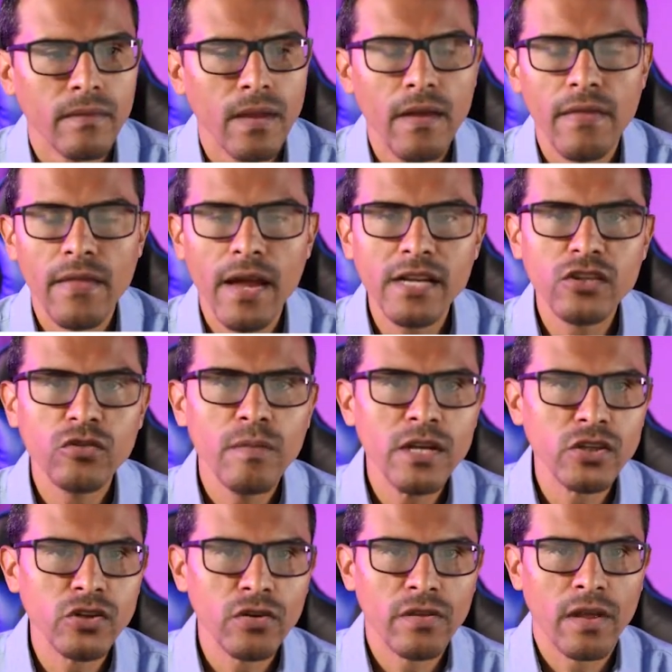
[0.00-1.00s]
and that is to
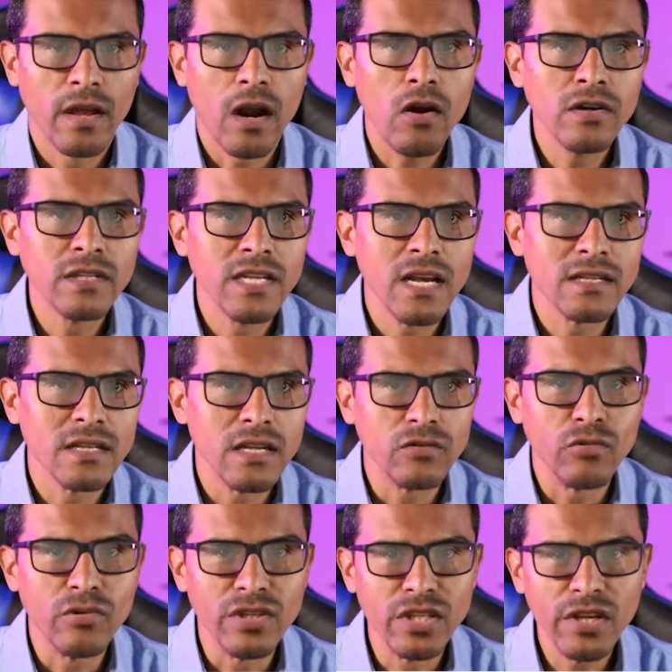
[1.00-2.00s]
make sure that our test
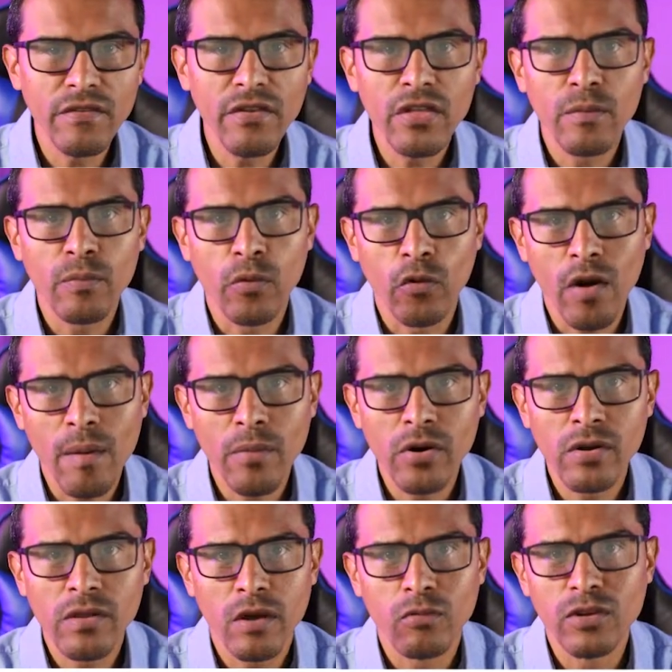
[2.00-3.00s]
is receiving the
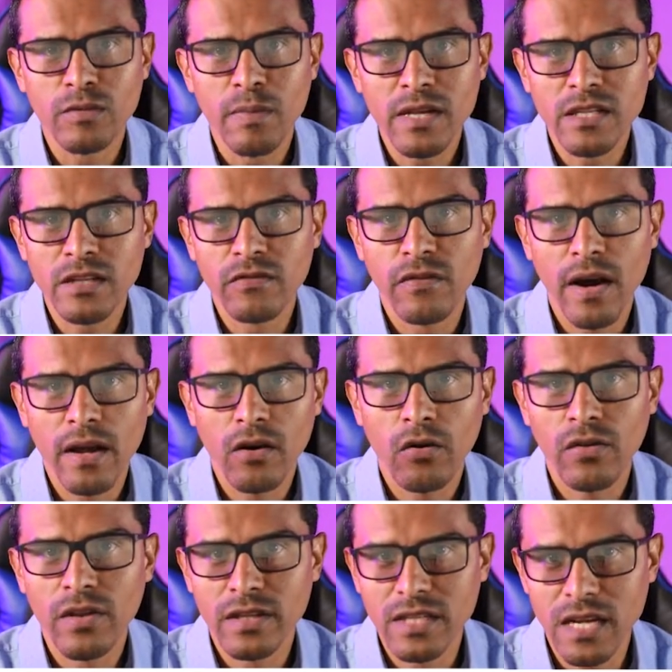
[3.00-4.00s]
parameter that we specified
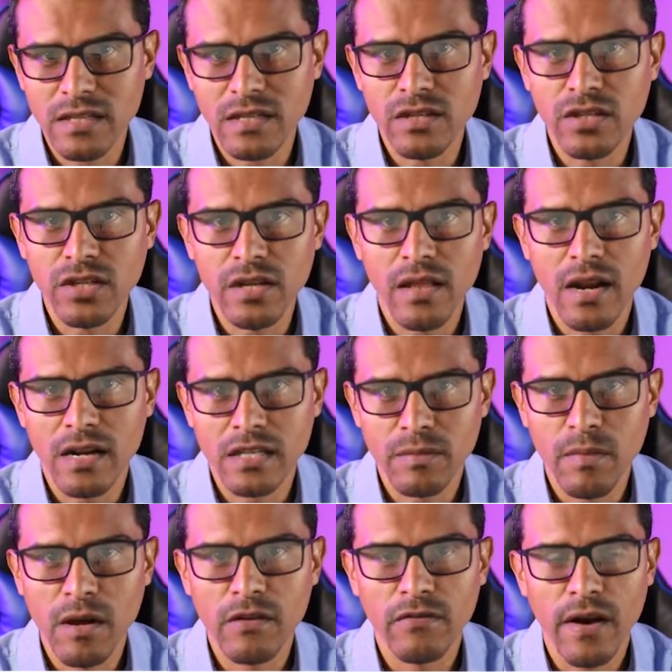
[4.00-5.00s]
on the
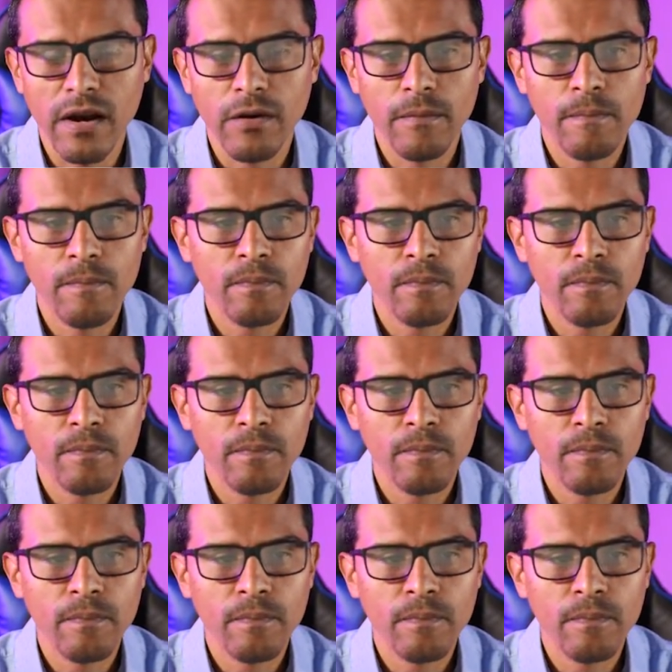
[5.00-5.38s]
testng.xml file.